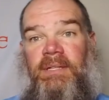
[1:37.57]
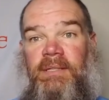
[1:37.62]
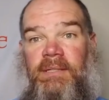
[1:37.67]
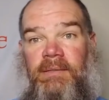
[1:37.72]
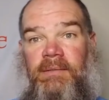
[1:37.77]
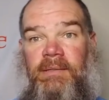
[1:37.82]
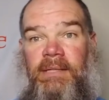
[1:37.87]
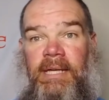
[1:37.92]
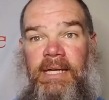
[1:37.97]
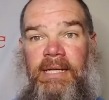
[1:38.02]

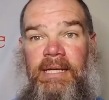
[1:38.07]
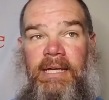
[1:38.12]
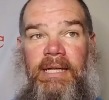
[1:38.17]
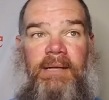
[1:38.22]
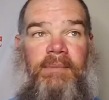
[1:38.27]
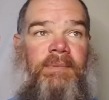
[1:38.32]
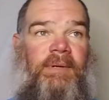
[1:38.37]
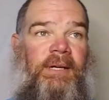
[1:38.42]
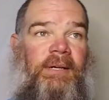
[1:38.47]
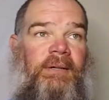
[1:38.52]
you can't get
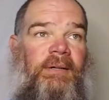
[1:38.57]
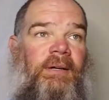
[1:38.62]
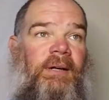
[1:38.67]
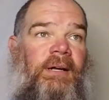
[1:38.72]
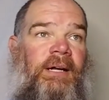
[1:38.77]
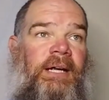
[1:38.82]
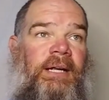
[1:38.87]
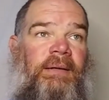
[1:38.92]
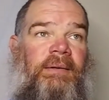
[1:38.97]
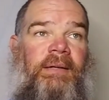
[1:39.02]
them there. All
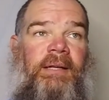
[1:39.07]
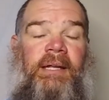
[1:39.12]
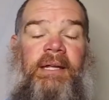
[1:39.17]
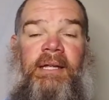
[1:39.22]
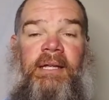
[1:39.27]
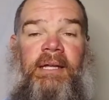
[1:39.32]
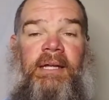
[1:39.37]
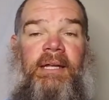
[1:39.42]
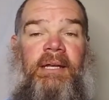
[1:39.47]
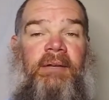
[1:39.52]
right.
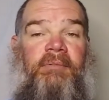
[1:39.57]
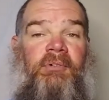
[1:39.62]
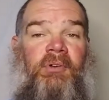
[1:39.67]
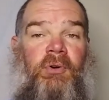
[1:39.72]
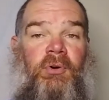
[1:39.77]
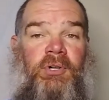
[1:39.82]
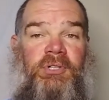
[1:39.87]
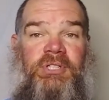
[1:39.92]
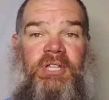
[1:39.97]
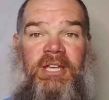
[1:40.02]
And of
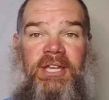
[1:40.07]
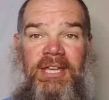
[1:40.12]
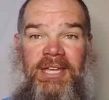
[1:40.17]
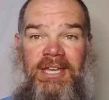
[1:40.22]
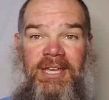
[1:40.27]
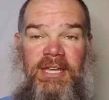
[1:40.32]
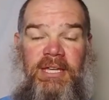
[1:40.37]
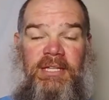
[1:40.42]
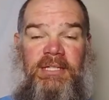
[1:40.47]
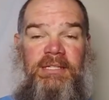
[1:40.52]
course,
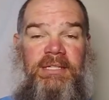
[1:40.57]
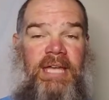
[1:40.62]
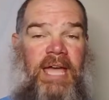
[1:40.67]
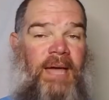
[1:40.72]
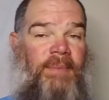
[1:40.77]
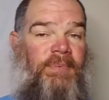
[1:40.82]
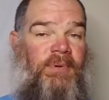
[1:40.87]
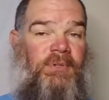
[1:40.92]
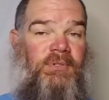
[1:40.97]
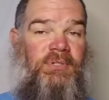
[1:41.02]

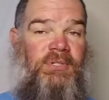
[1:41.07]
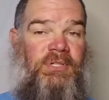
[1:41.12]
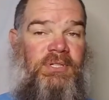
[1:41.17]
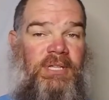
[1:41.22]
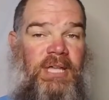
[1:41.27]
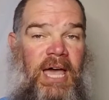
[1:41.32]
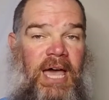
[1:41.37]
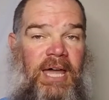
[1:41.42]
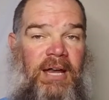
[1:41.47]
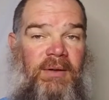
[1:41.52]
Zappos has
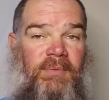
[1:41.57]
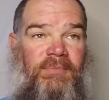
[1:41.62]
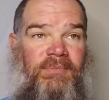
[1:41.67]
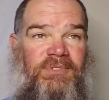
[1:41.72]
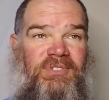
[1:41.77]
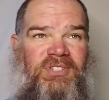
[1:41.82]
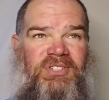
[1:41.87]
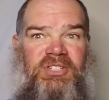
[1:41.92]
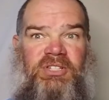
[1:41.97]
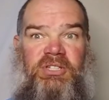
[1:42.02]
got them
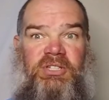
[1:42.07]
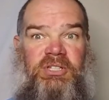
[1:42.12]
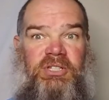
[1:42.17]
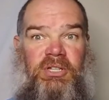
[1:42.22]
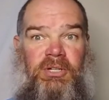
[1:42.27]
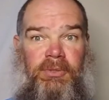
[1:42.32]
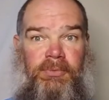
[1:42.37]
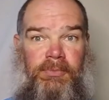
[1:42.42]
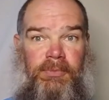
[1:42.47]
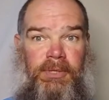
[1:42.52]

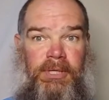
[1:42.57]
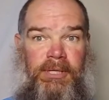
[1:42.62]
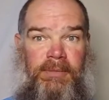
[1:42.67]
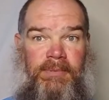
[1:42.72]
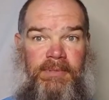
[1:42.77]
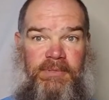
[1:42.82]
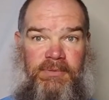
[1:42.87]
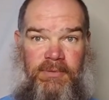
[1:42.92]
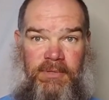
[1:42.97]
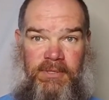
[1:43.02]
somewhere
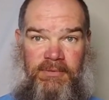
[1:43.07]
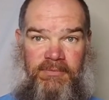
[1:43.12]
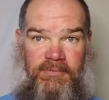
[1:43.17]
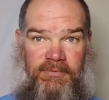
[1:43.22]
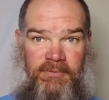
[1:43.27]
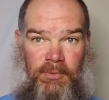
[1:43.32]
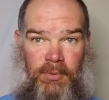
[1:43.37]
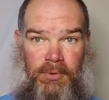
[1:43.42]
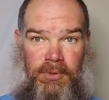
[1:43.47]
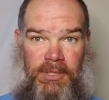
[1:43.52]
between
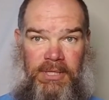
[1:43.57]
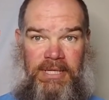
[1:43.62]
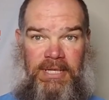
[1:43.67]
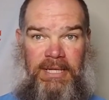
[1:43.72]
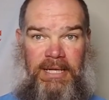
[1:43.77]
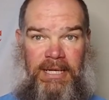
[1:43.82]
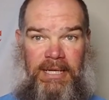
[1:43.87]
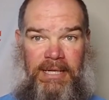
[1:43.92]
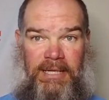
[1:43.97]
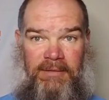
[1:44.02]

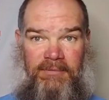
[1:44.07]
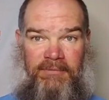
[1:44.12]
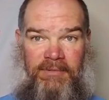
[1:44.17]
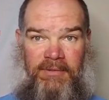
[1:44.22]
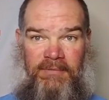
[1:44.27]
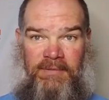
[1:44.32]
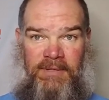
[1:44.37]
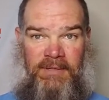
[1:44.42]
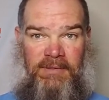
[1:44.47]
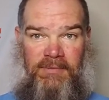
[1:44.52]
$40 and
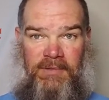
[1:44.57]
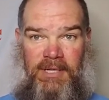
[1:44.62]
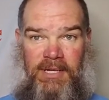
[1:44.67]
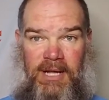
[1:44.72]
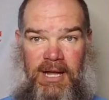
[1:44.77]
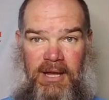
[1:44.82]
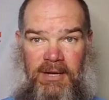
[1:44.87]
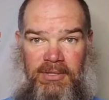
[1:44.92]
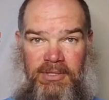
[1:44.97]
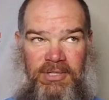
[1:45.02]

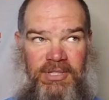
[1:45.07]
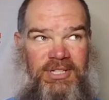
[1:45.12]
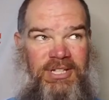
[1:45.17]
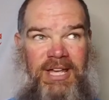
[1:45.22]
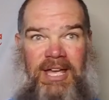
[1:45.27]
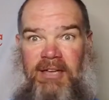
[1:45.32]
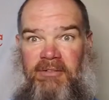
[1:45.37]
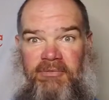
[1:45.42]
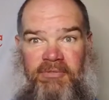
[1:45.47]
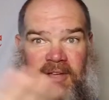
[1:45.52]
$53.
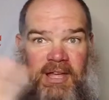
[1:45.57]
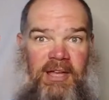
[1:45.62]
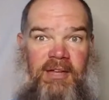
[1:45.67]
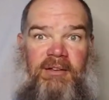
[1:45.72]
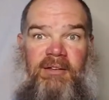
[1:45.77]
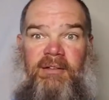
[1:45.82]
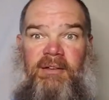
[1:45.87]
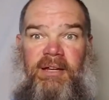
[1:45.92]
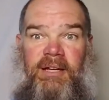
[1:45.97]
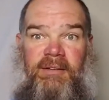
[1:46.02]
I
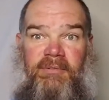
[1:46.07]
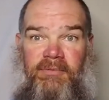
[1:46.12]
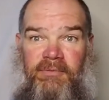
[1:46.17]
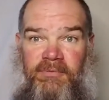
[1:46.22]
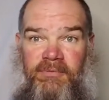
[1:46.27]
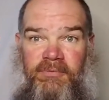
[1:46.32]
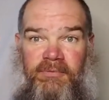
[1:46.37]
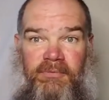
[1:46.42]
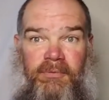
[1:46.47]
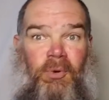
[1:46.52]
found like
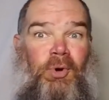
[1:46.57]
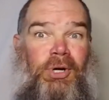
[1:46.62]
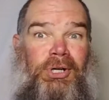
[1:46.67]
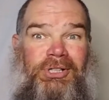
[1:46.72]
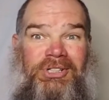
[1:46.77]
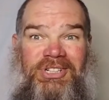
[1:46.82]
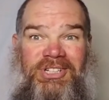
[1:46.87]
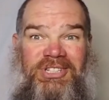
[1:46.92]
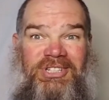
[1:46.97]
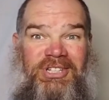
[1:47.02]

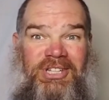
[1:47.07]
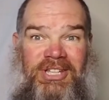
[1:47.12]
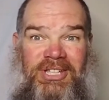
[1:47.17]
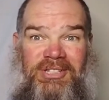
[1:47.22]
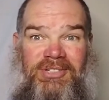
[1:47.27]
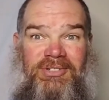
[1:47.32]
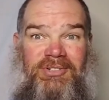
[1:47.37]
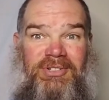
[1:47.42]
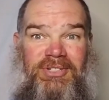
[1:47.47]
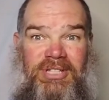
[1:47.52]
4
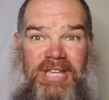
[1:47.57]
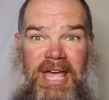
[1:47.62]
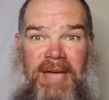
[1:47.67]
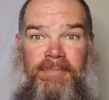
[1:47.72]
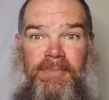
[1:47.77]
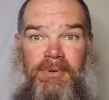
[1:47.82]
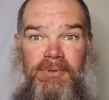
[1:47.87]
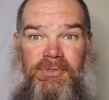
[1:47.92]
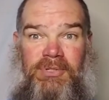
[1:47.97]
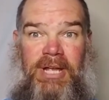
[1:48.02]
listings on
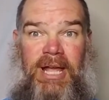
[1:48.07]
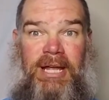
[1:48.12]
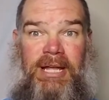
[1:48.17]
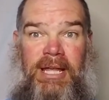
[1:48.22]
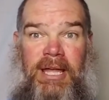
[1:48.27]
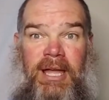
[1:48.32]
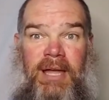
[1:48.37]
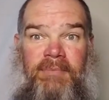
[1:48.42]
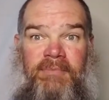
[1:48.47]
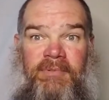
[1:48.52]

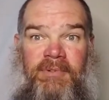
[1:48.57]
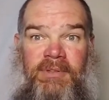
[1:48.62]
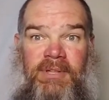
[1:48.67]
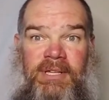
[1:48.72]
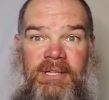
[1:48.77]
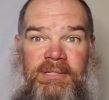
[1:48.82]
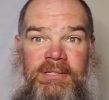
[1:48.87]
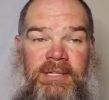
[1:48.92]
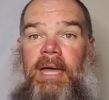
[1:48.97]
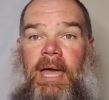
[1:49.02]
Zappos.com for
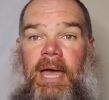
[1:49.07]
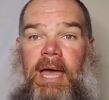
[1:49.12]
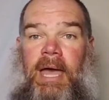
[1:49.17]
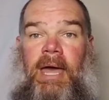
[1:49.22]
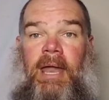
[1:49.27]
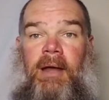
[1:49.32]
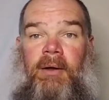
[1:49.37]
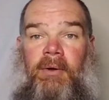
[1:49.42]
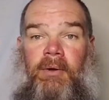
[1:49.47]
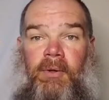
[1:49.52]
these.
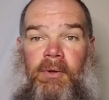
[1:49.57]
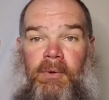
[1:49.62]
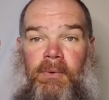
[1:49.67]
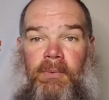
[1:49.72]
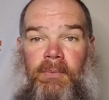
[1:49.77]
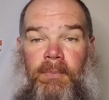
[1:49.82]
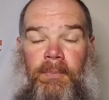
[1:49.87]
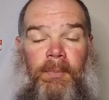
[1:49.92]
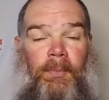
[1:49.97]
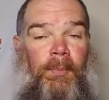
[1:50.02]
I don't
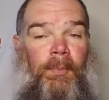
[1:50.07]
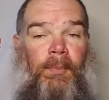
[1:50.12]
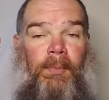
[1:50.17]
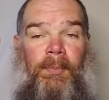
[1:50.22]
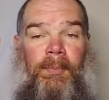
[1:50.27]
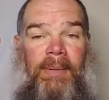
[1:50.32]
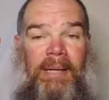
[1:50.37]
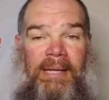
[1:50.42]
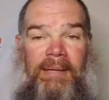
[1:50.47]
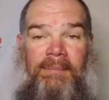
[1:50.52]
know.
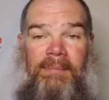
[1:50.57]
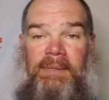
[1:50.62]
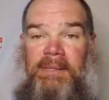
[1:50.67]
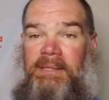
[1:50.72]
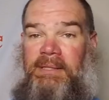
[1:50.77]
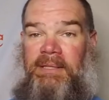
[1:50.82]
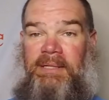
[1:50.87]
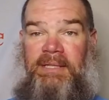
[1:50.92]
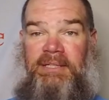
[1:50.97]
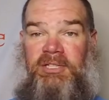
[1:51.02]

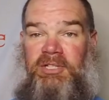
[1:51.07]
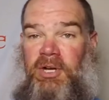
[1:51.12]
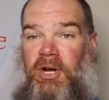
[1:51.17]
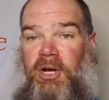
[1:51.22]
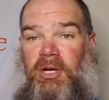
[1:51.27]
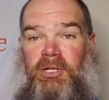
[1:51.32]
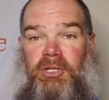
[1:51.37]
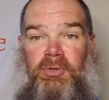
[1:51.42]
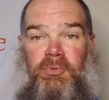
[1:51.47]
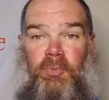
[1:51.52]
Maybe they
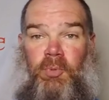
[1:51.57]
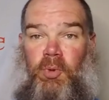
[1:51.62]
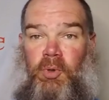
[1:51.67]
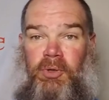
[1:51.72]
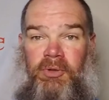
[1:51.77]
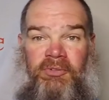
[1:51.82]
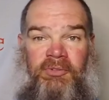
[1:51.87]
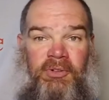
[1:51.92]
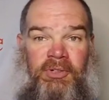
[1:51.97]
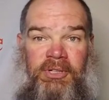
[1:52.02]
charge you
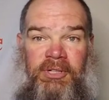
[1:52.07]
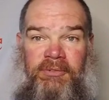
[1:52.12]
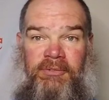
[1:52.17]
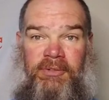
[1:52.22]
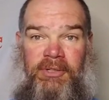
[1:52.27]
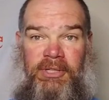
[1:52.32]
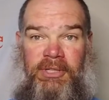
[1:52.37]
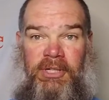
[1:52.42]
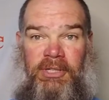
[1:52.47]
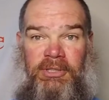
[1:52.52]
more for
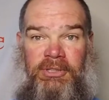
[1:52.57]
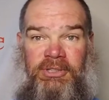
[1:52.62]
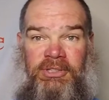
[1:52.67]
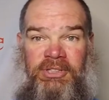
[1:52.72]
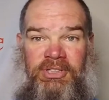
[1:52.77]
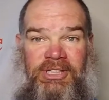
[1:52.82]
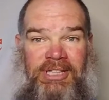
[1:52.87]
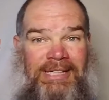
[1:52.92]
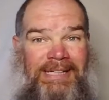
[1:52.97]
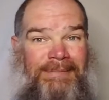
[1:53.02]
different color
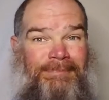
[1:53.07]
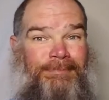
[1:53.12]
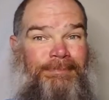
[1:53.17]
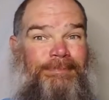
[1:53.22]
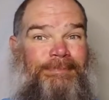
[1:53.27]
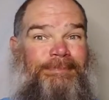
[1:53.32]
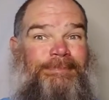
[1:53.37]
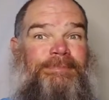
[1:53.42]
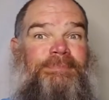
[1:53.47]
scheme.